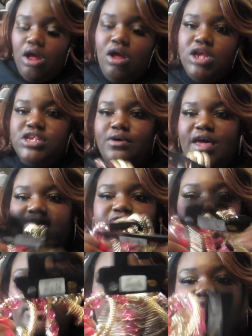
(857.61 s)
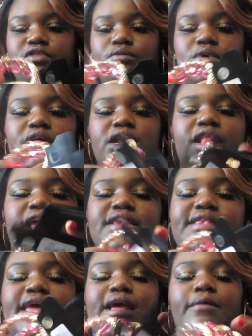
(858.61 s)
I also have another one
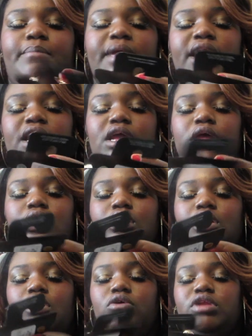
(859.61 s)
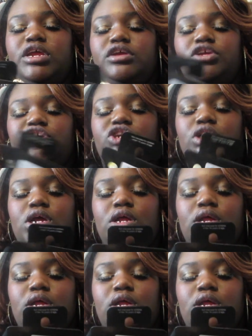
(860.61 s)
that's like a pink goldish